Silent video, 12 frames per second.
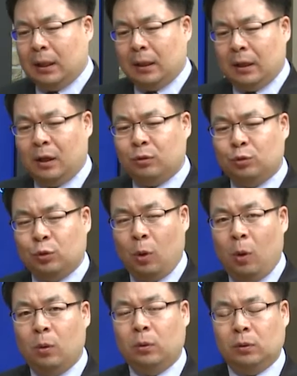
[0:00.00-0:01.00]
a
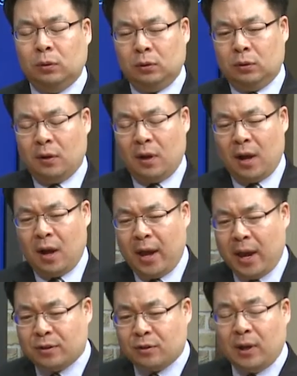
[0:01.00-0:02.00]
role
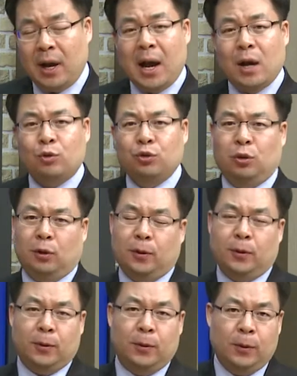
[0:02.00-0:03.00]
as a
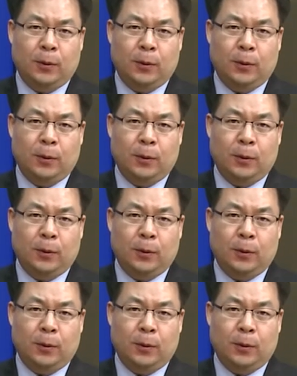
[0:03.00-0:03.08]
counselor,